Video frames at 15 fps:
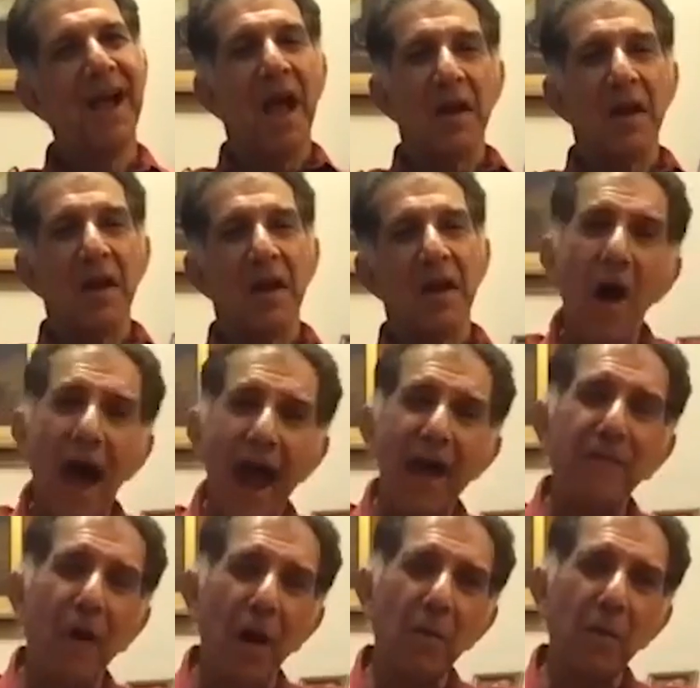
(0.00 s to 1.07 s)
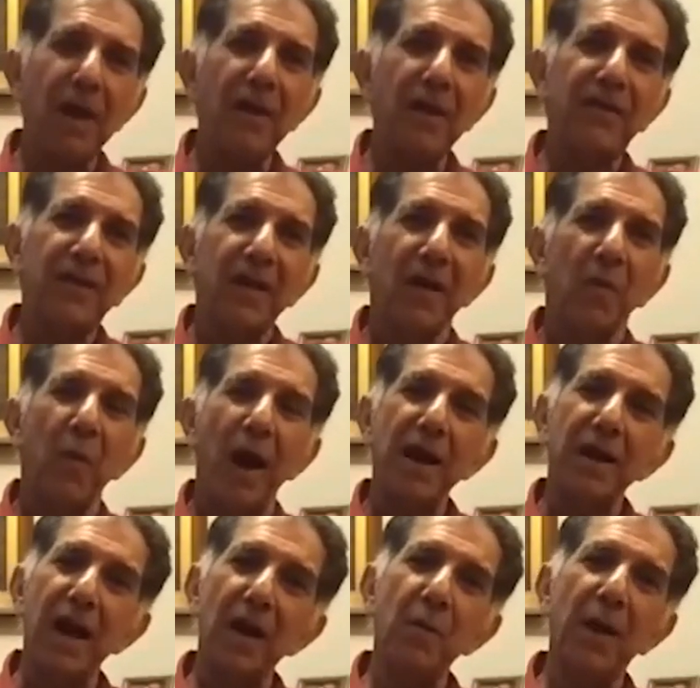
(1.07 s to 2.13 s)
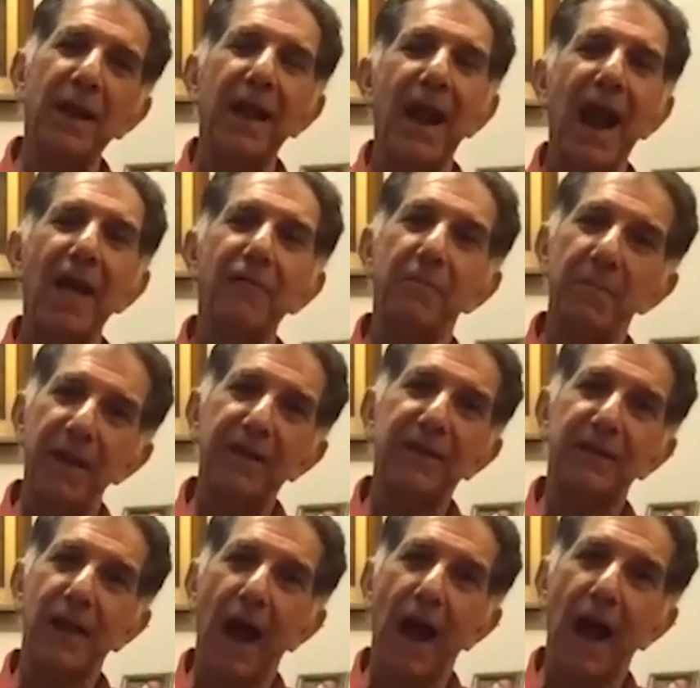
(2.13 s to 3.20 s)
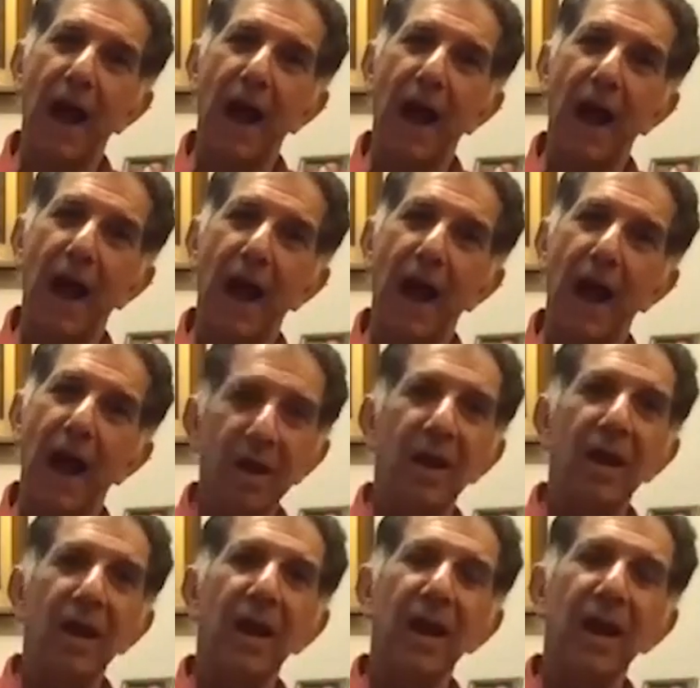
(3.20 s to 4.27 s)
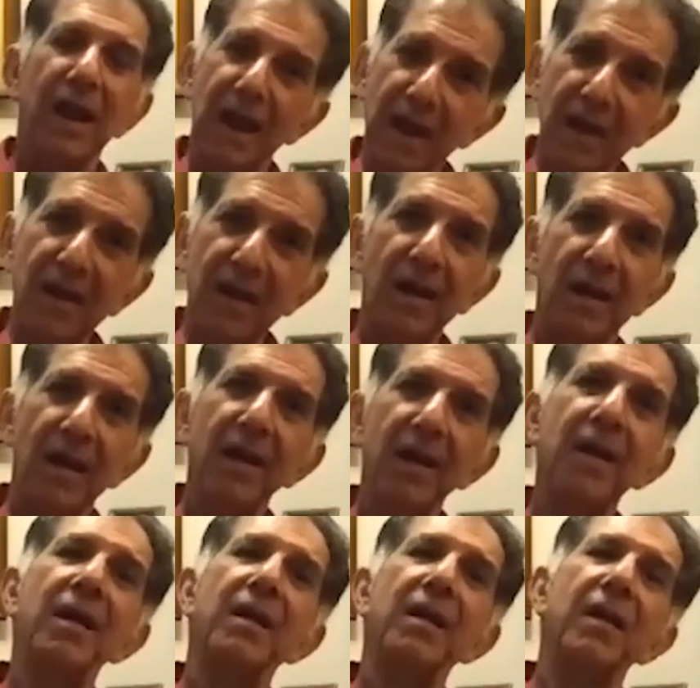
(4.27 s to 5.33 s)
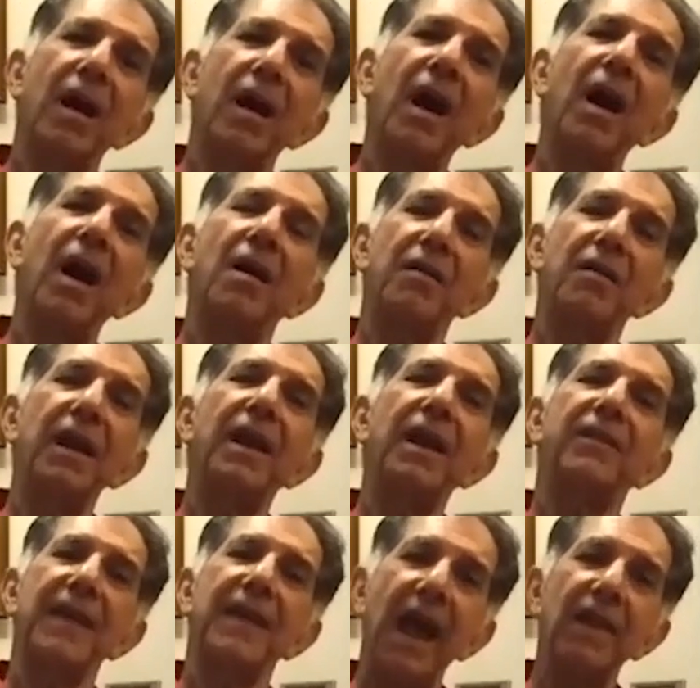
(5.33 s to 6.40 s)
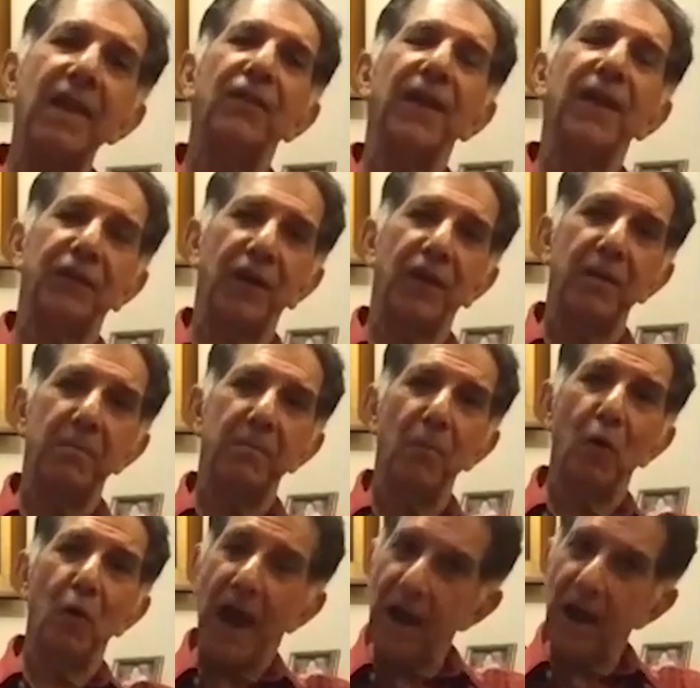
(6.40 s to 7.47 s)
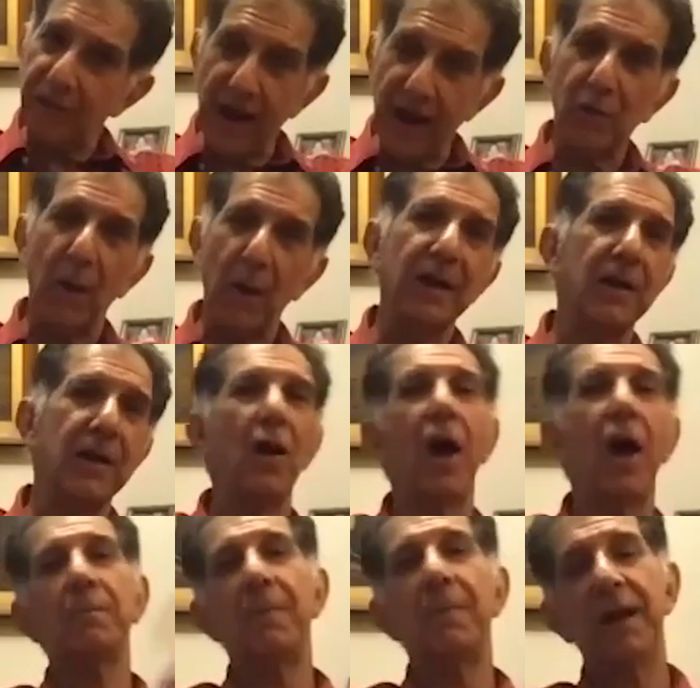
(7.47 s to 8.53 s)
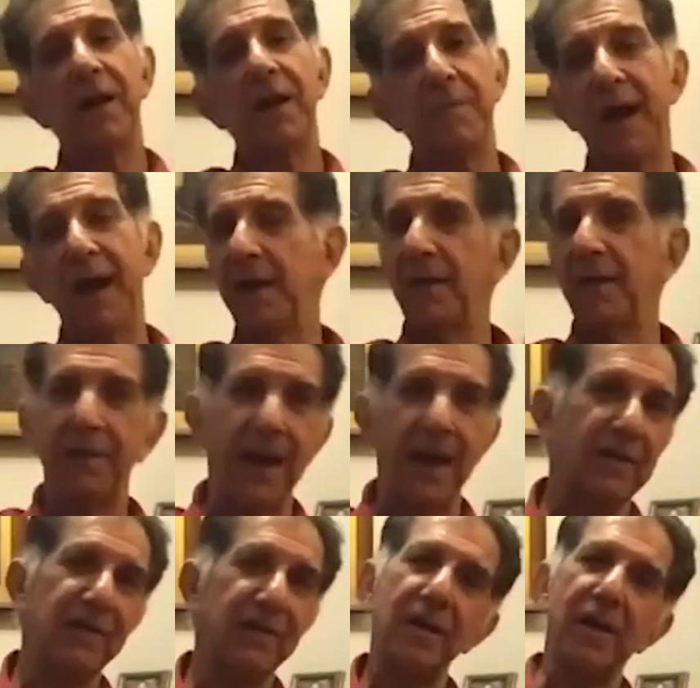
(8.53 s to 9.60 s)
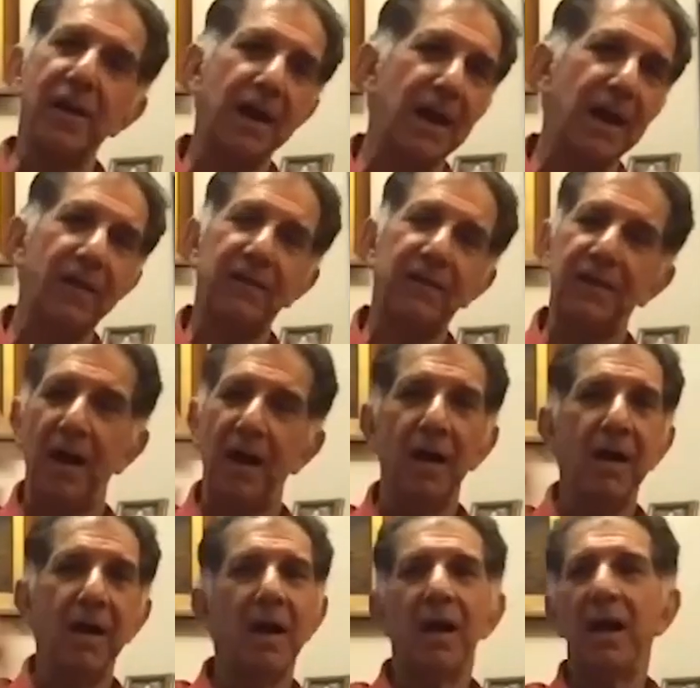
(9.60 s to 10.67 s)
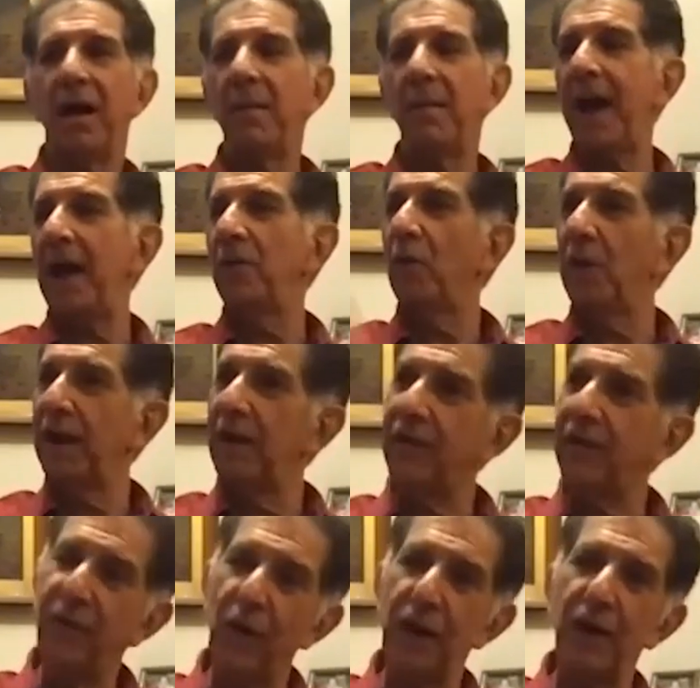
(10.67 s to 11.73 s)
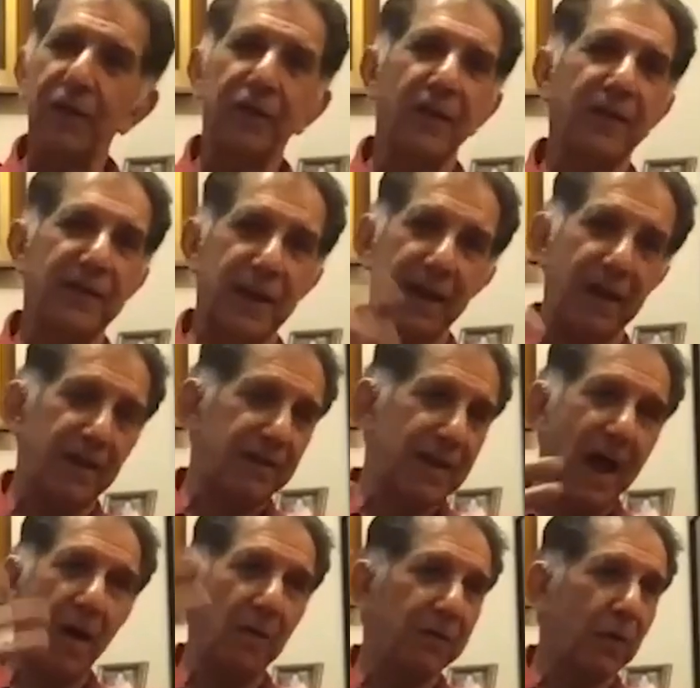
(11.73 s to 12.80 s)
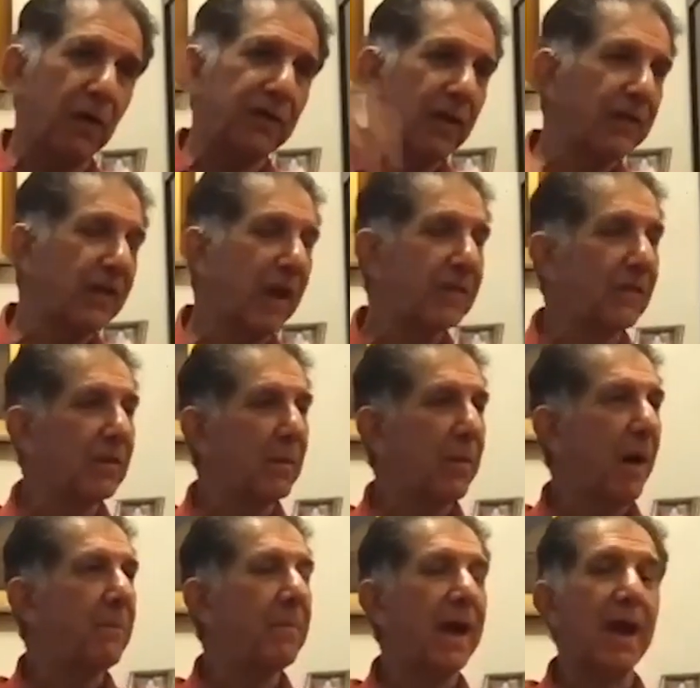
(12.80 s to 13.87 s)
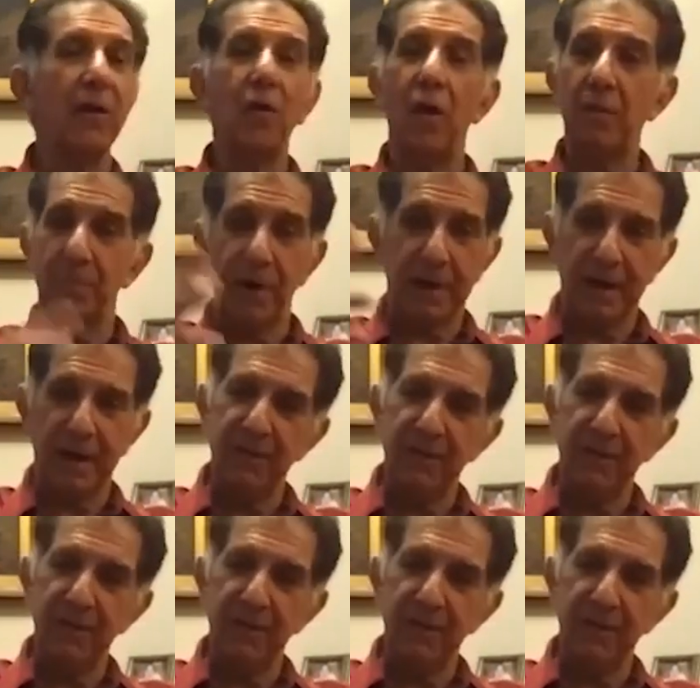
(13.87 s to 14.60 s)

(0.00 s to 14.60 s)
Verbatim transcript: You know, I've always wondered whether I've missed out in uh, reading science fiction. Mona has read quite a lot. Many other friends and colleagues. Uh, a man who reads voraciously is now, of course, a judge of the Bombay High Court, but